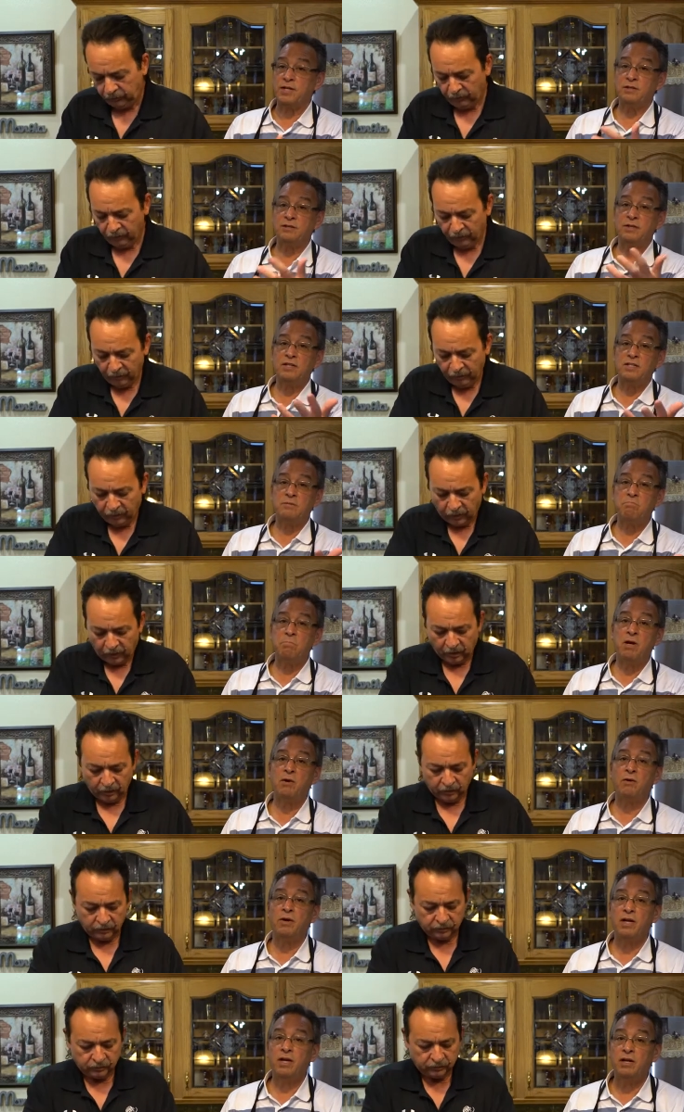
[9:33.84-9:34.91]
Speaker 1: Anything that's
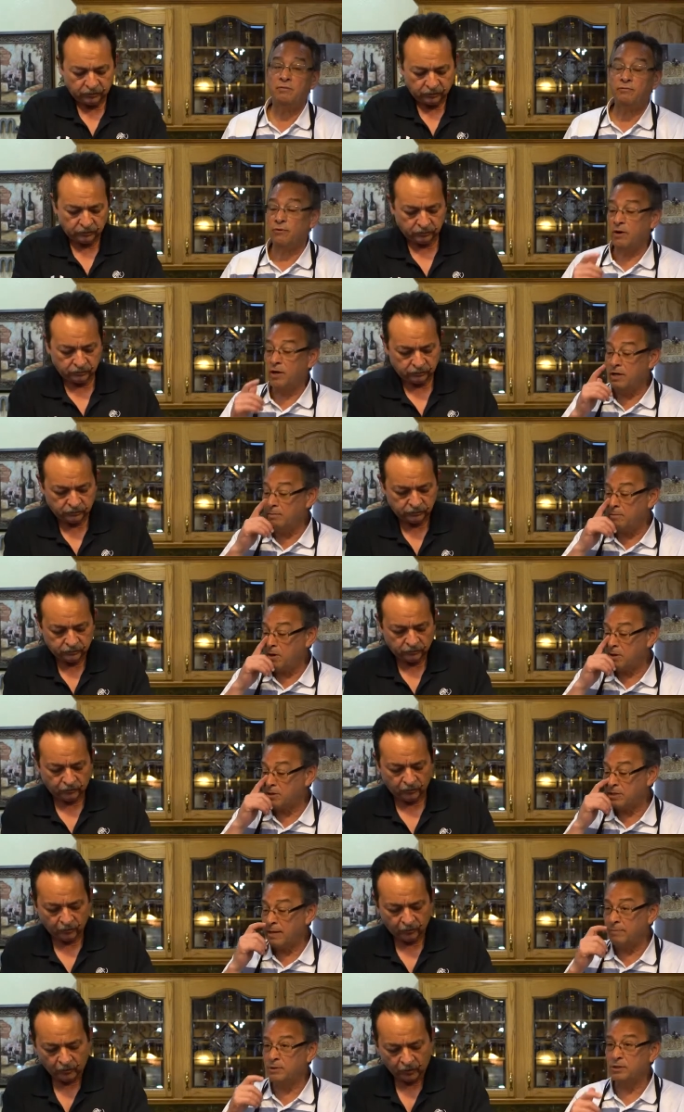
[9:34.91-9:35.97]
marinated for any amount of
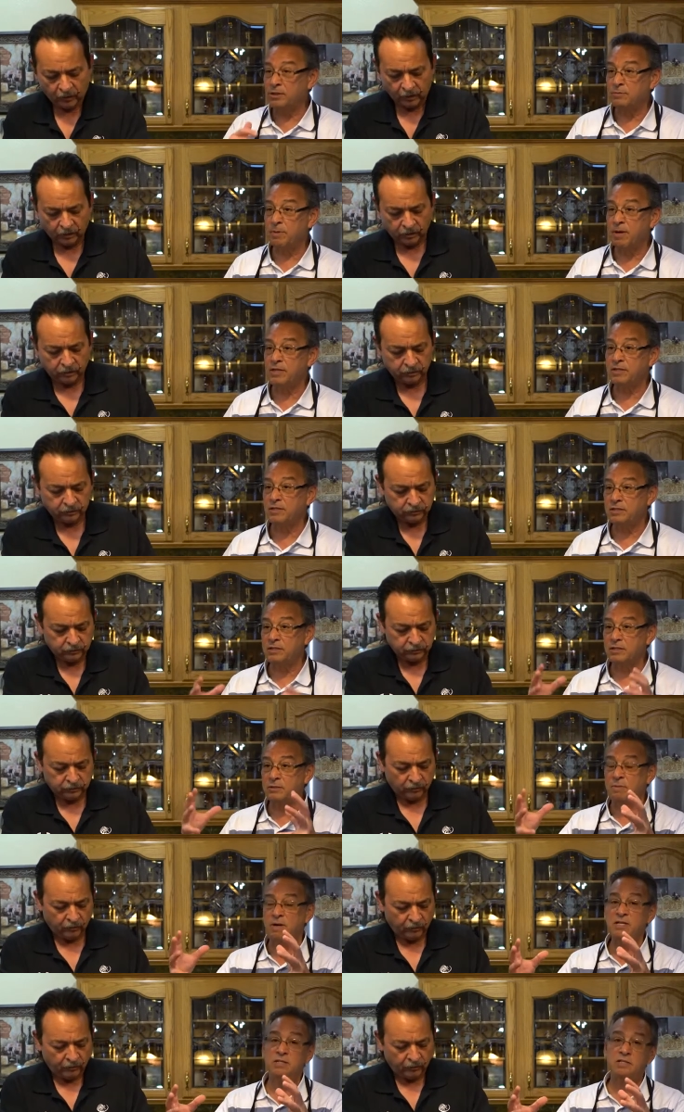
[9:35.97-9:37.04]
time with the spices, the
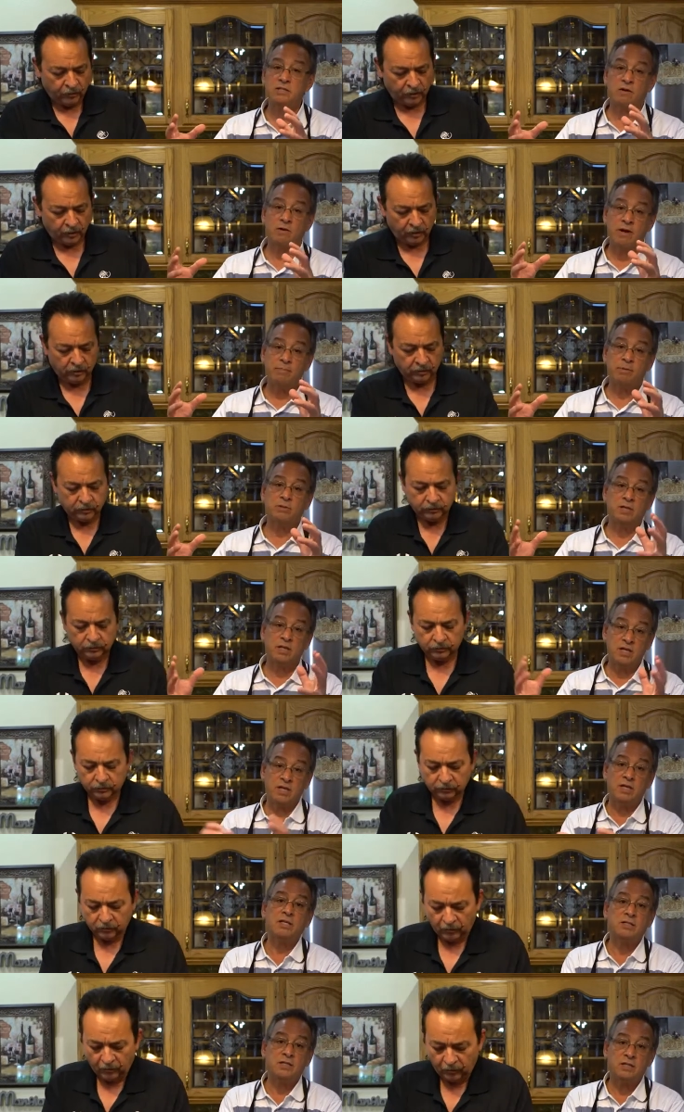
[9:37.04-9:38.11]
spices are able to get
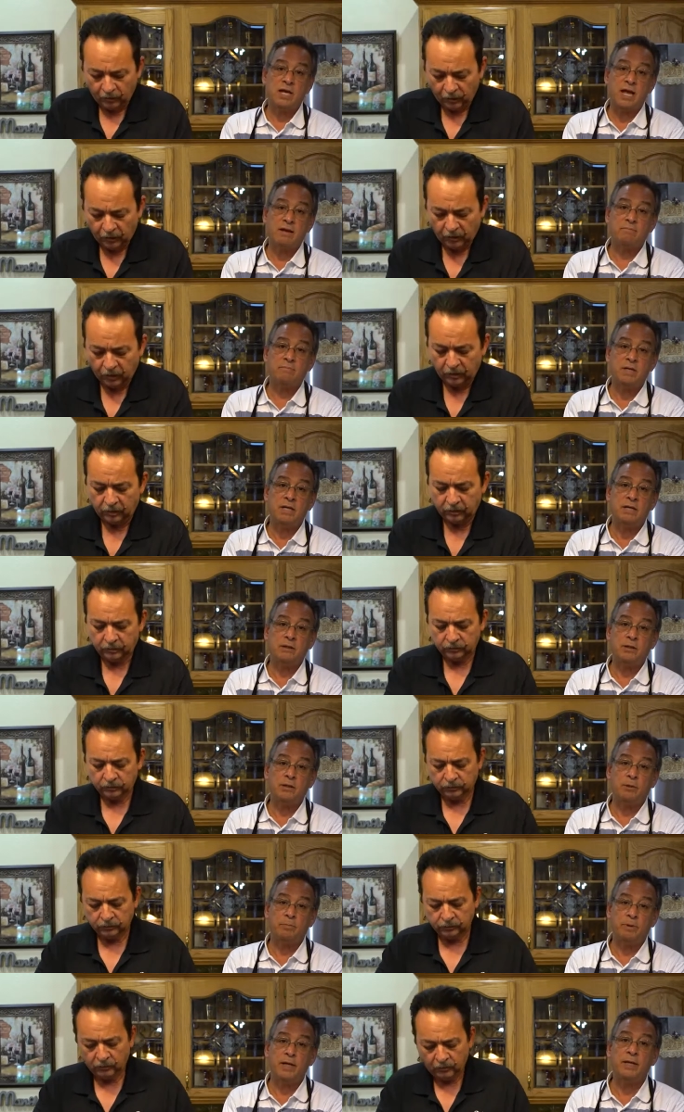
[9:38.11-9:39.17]
into that meat a
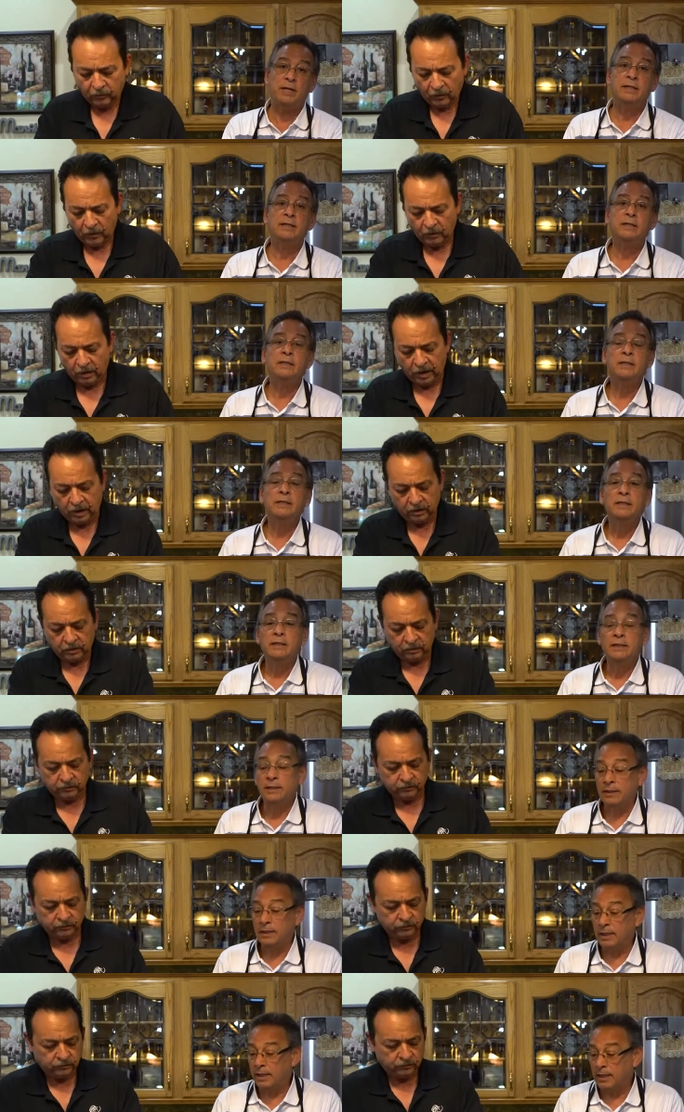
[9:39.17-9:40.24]
little bit.
Speaker 2: Right.
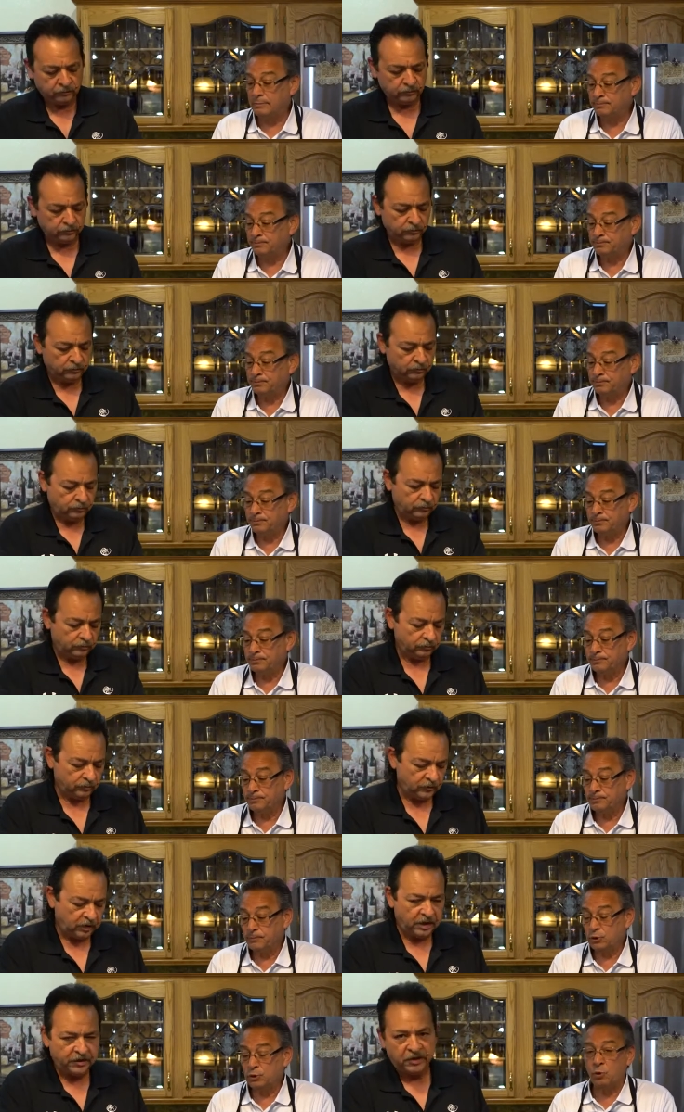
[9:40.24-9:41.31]
Um,
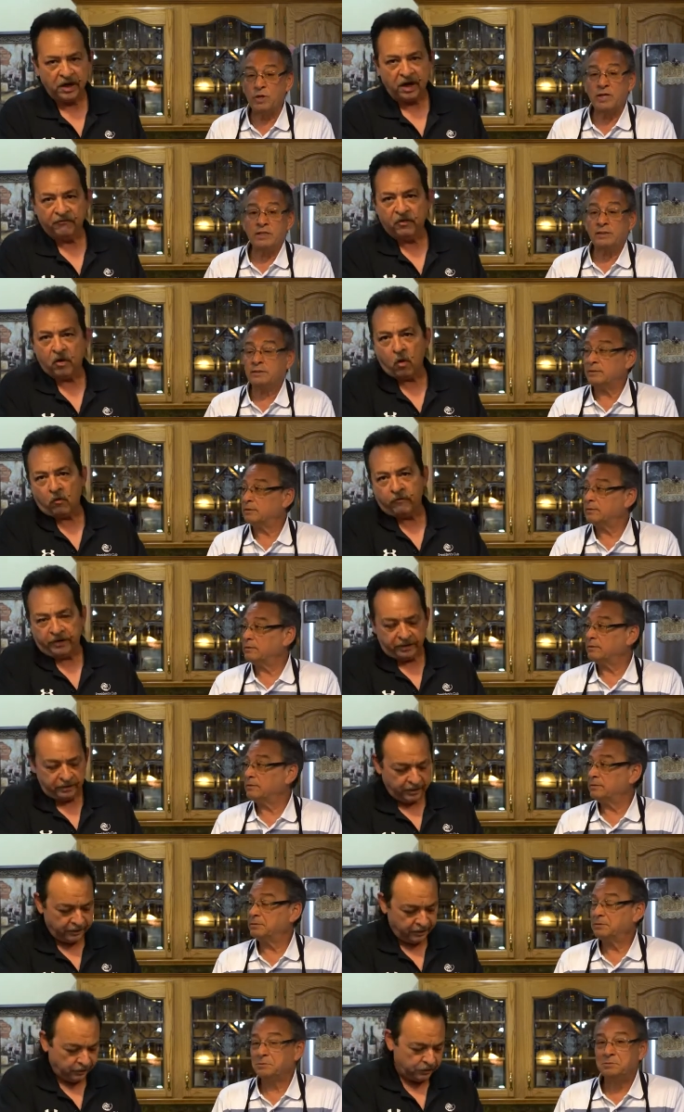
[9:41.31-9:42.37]
Unless so you have COVID,
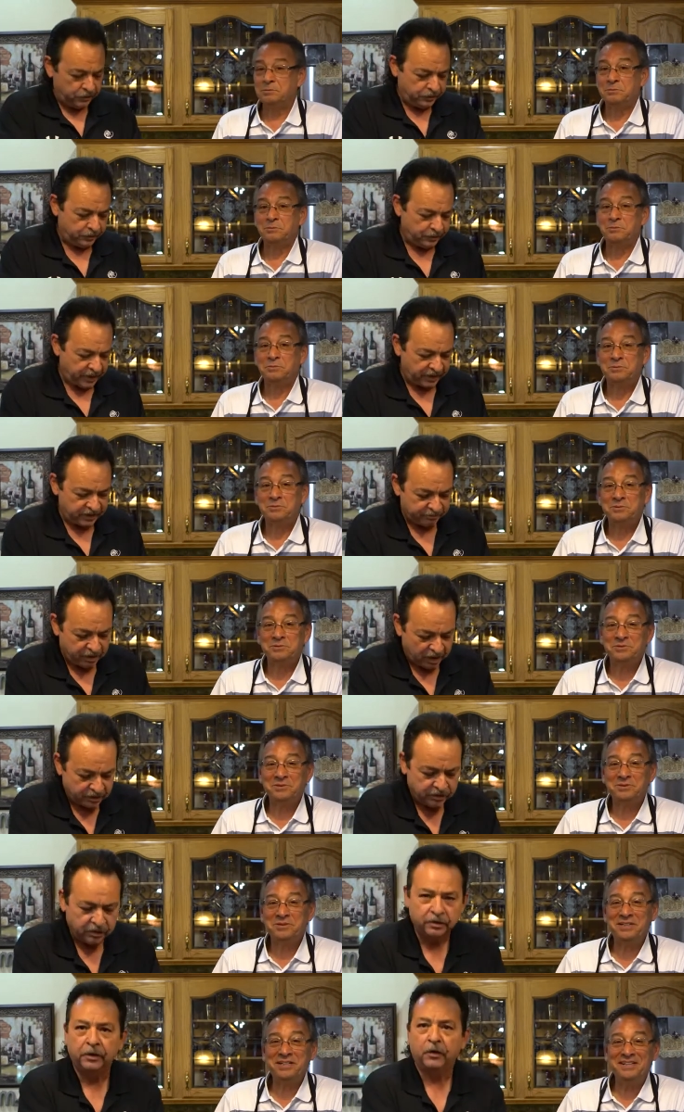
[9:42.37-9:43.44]
then you lose your taste
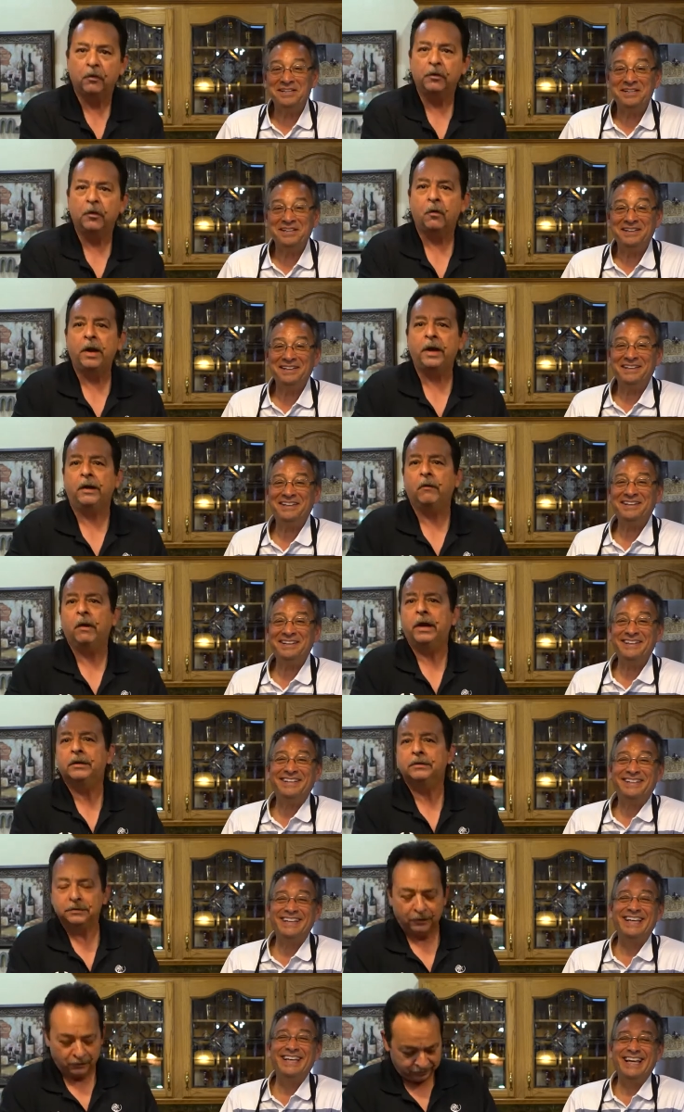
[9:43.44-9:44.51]
buds and you don't know anyway.
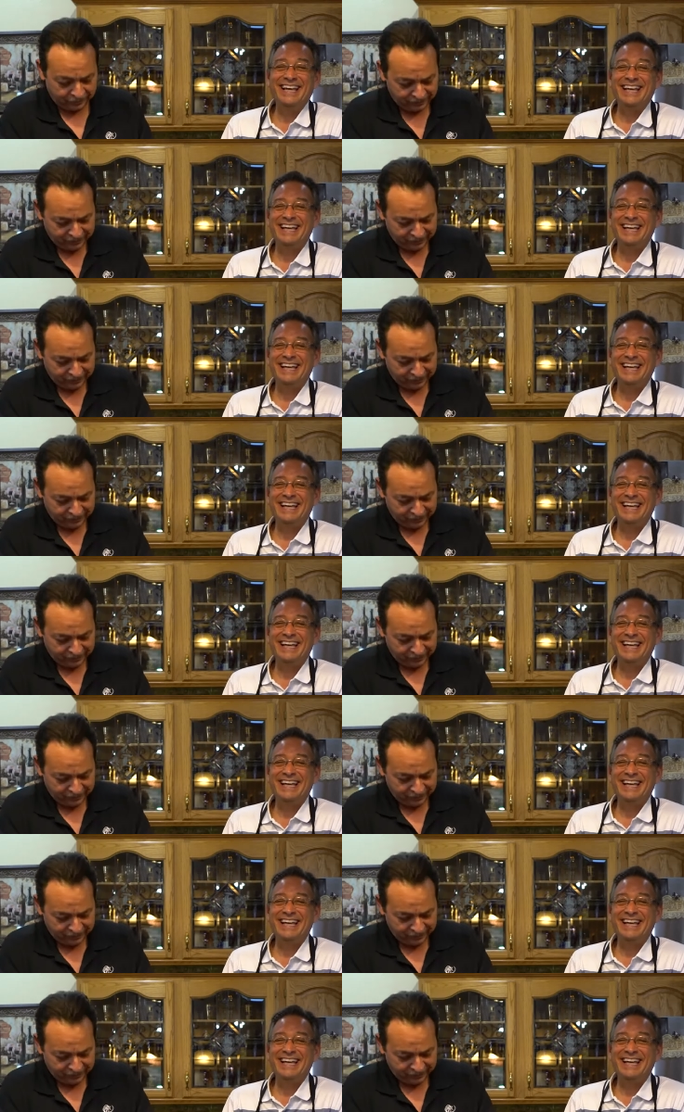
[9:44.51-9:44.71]
So.